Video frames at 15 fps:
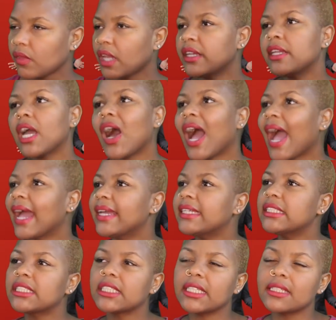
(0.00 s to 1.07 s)
And y'all,
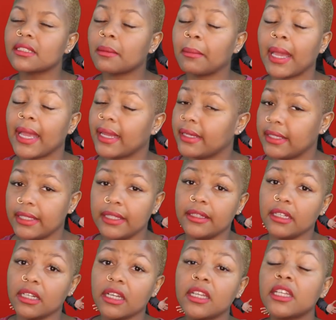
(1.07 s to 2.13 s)
Aisha is a
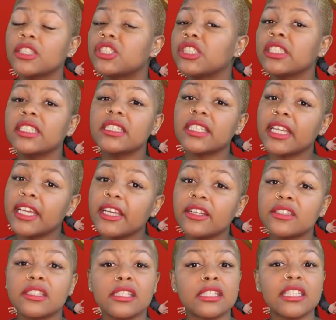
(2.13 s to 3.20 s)
man-eater. She is
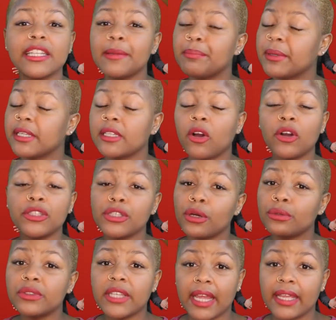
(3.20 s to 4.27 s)
here to slip in on
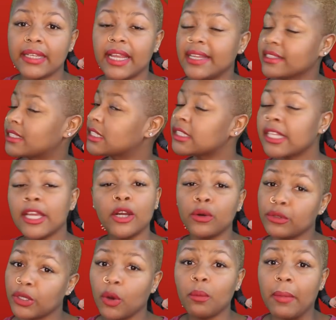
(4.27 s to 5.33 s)
your date and
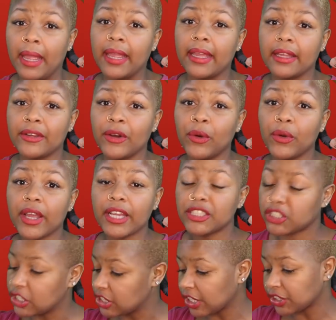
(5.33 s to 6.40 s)
steal your man, okay?
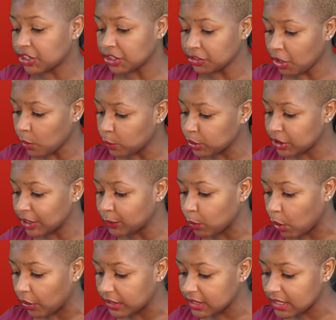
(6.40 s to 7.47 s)
She said she know what she
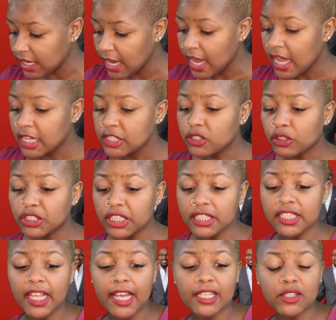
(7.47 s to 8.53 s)
wants. So
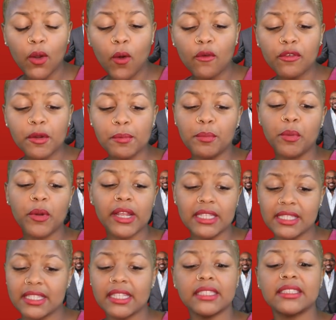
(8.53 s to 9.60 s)
she takes over.
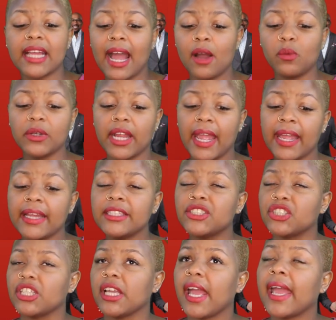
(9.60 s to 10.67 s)
Brent sit down with
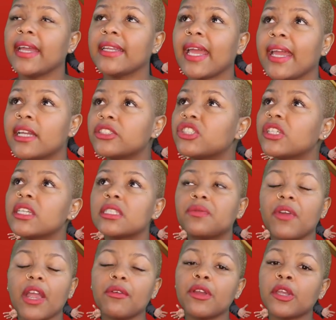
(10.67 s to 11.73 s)
Angie. And Angie is
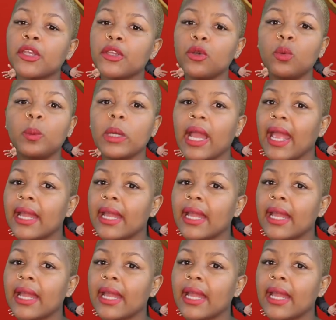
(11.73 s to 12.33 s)
very cute, but